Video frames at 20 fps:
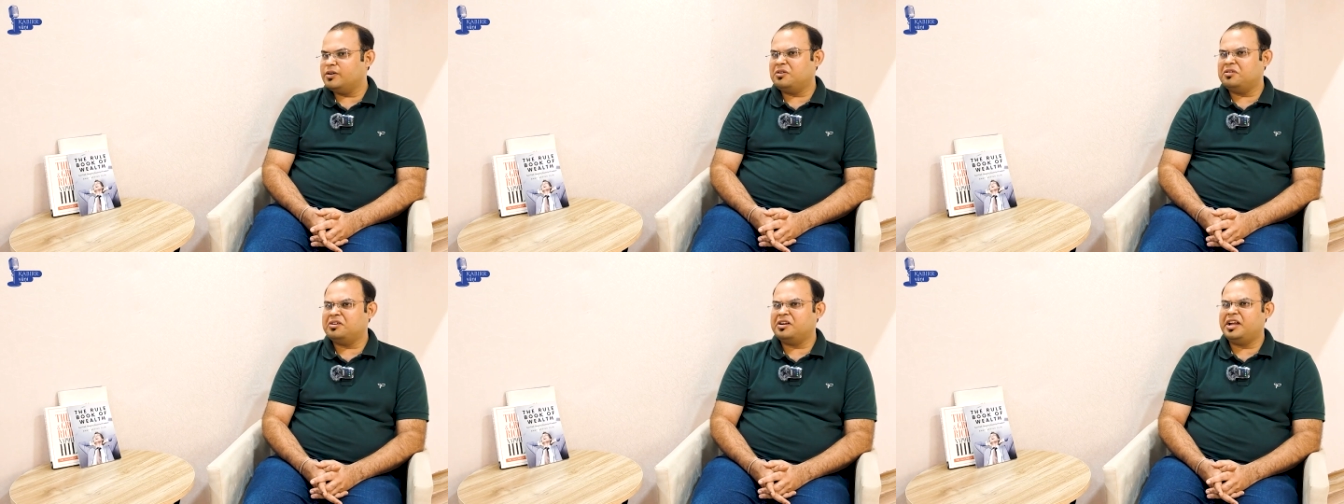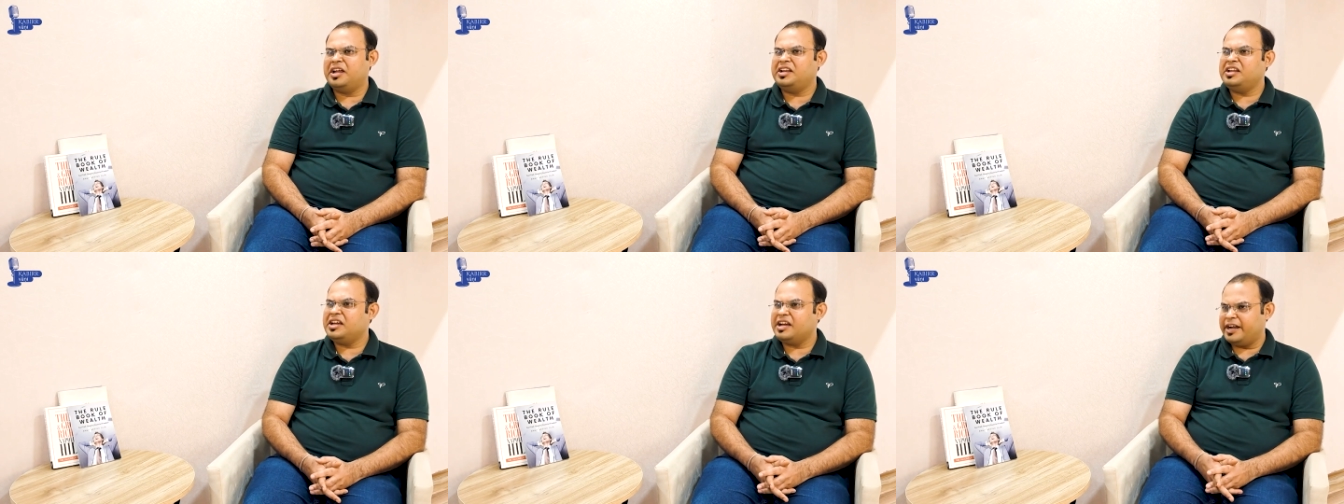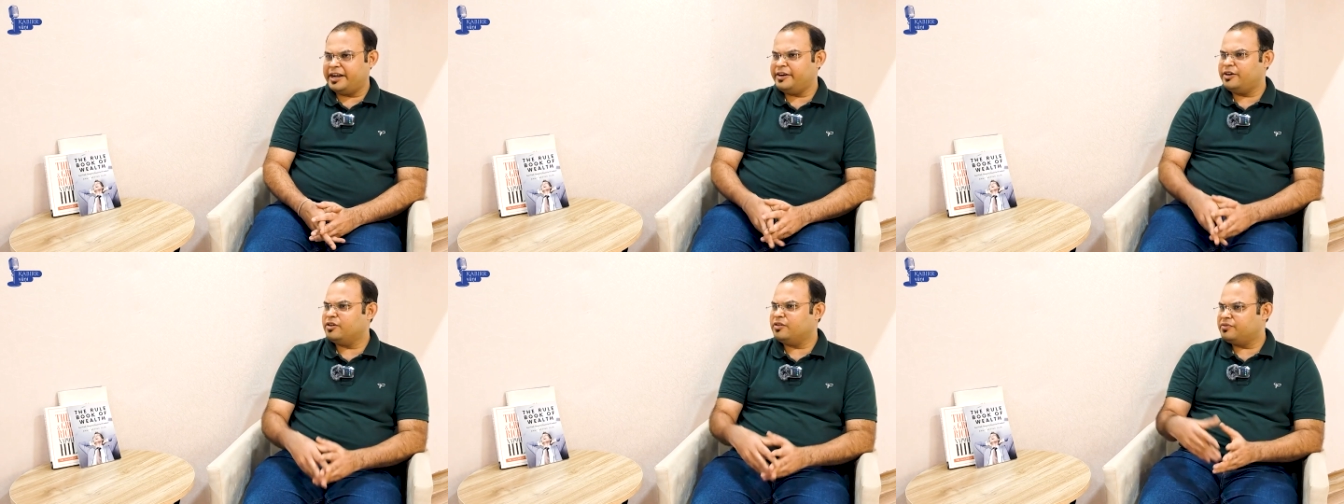or any
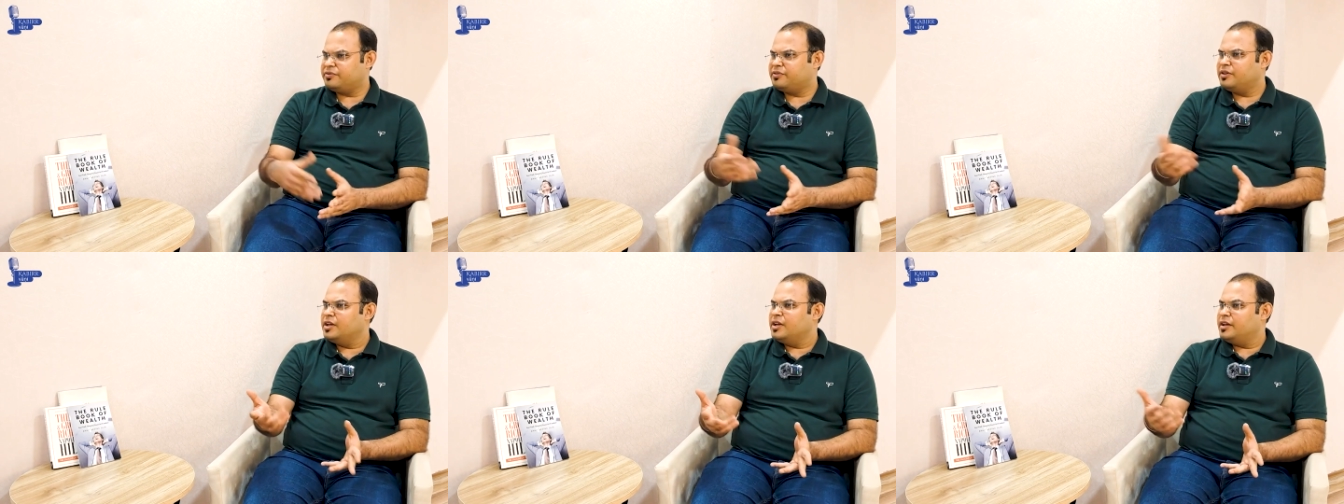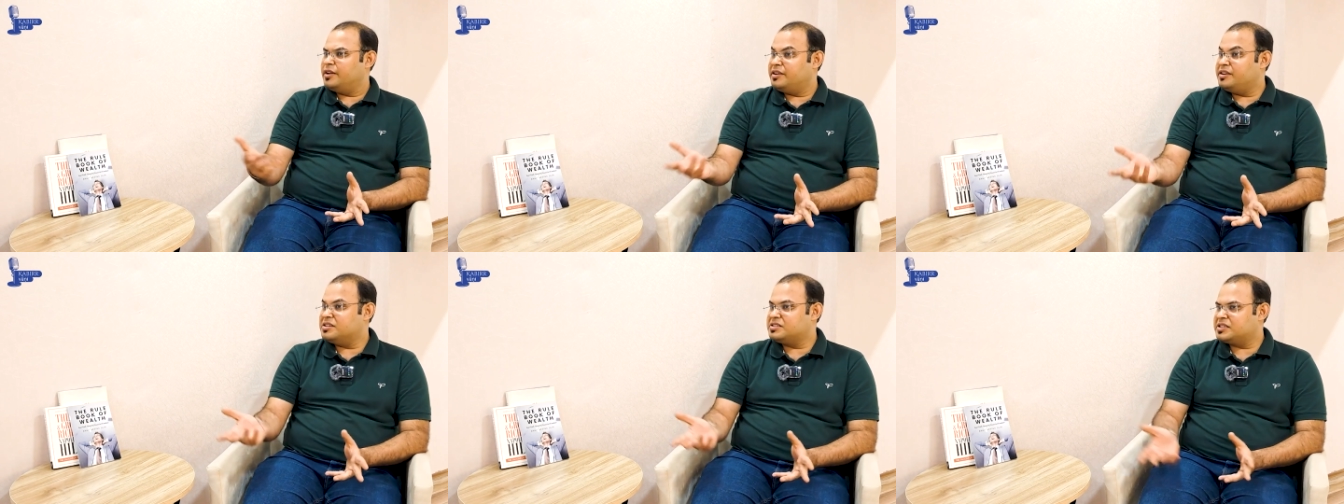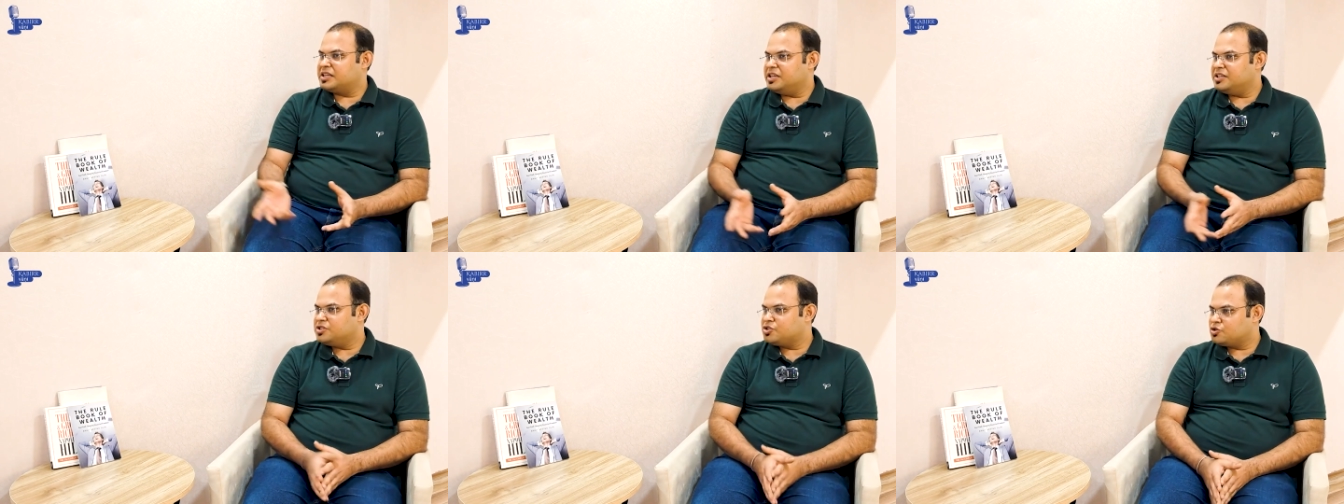kind of
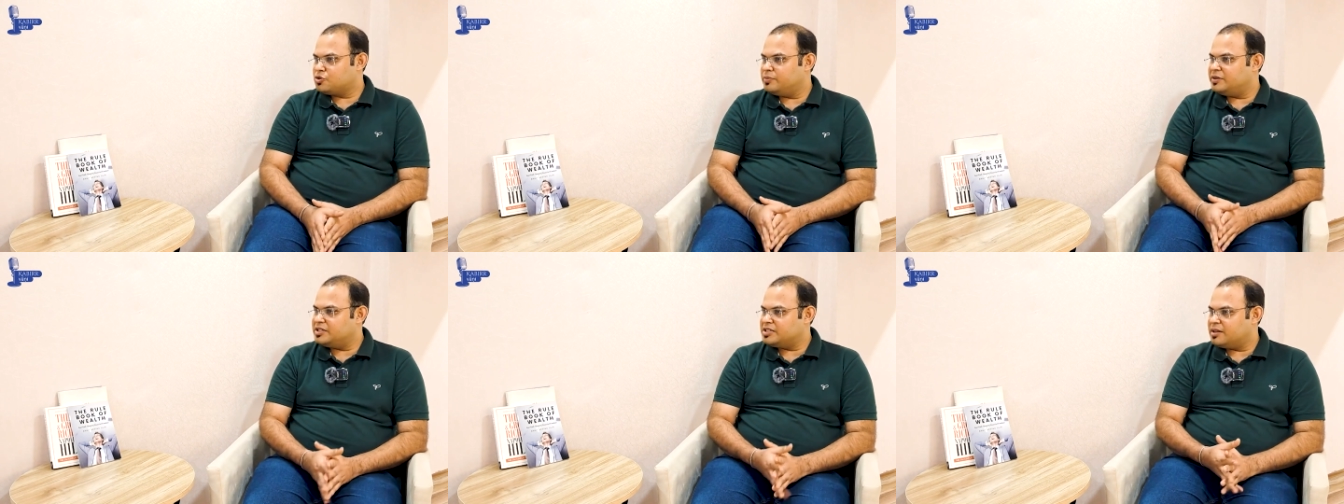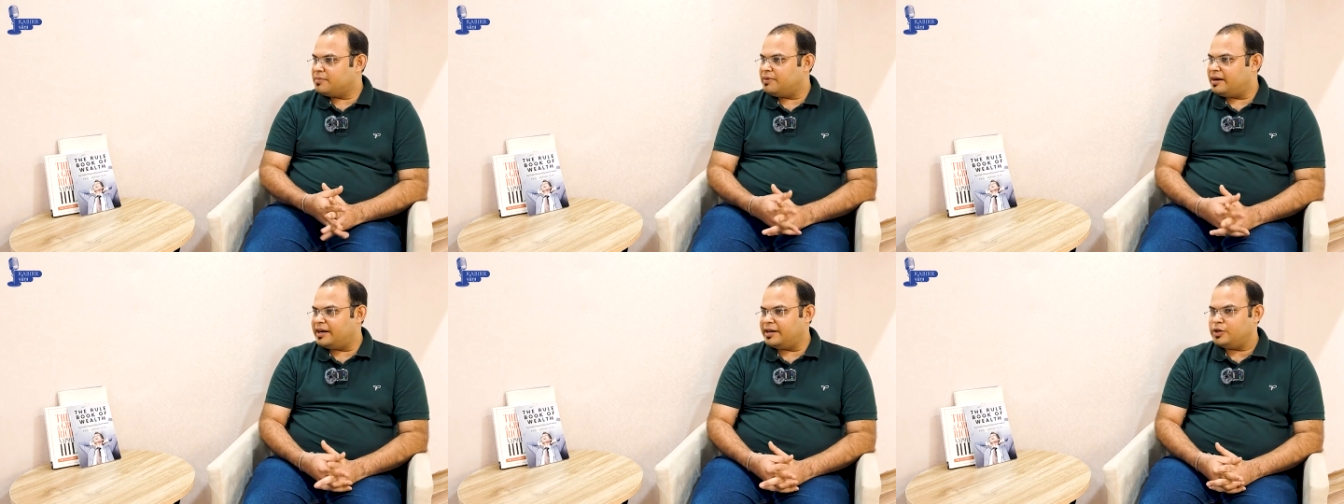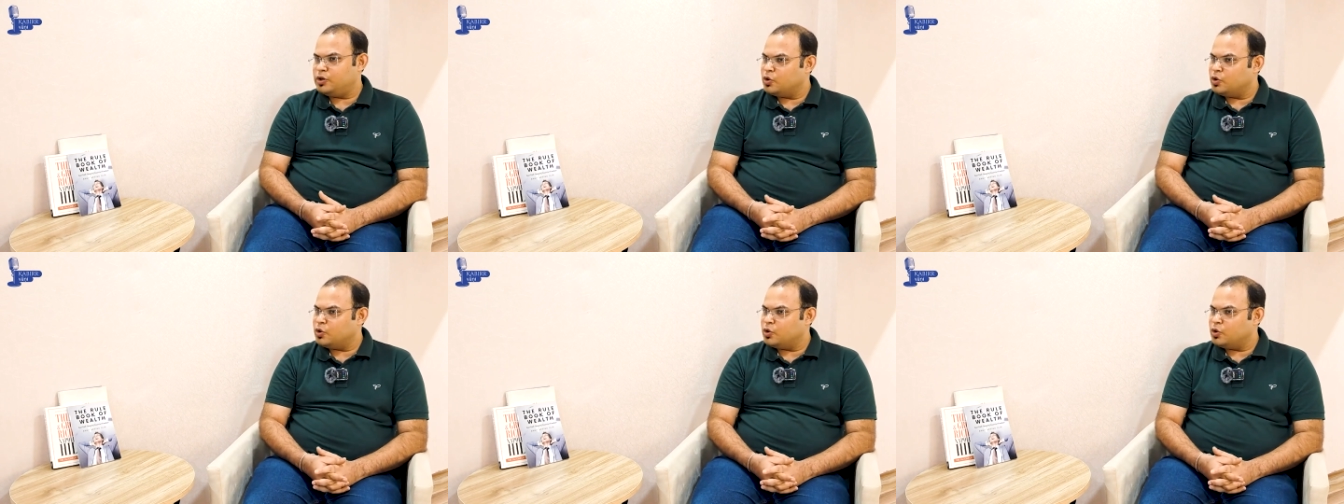risky instruments are bad.